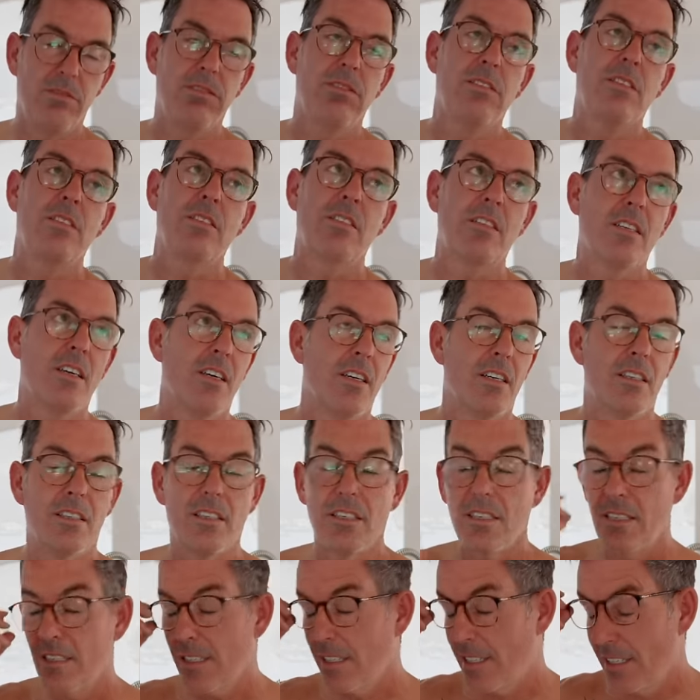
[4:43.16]
Oh
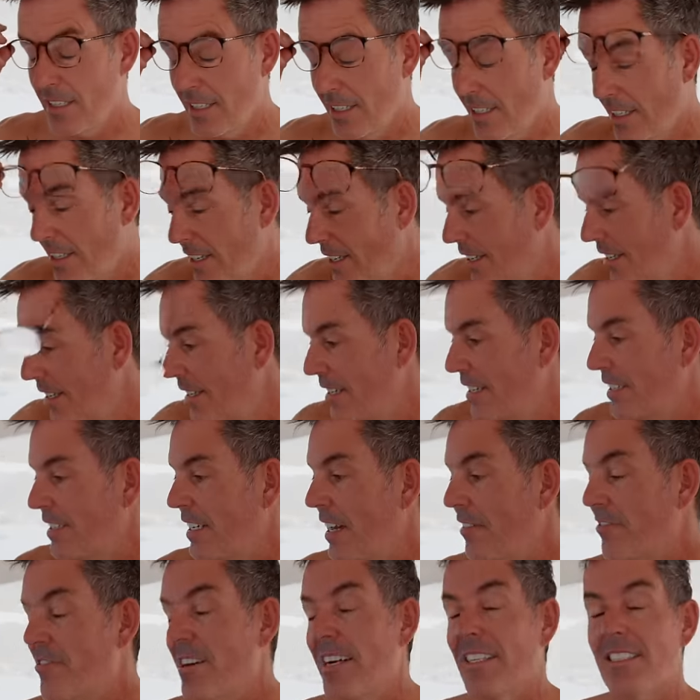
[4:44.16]
God,
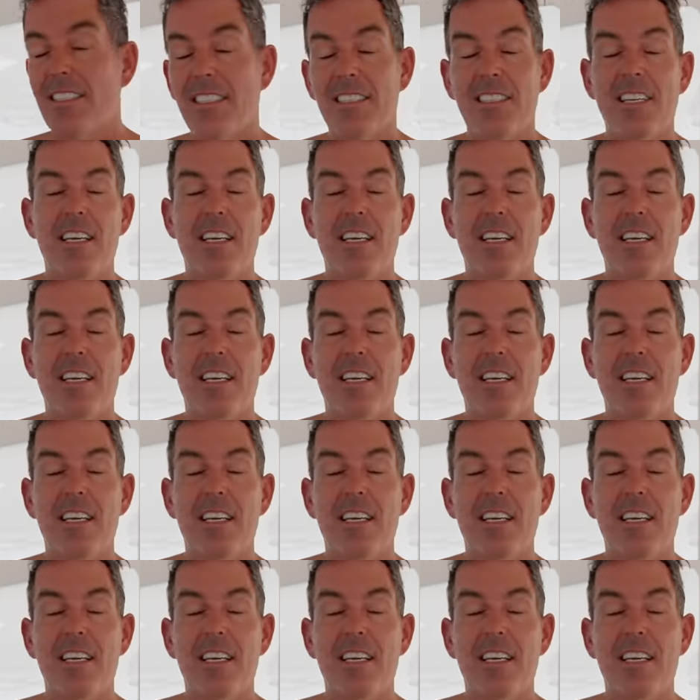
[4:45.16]
never ends, does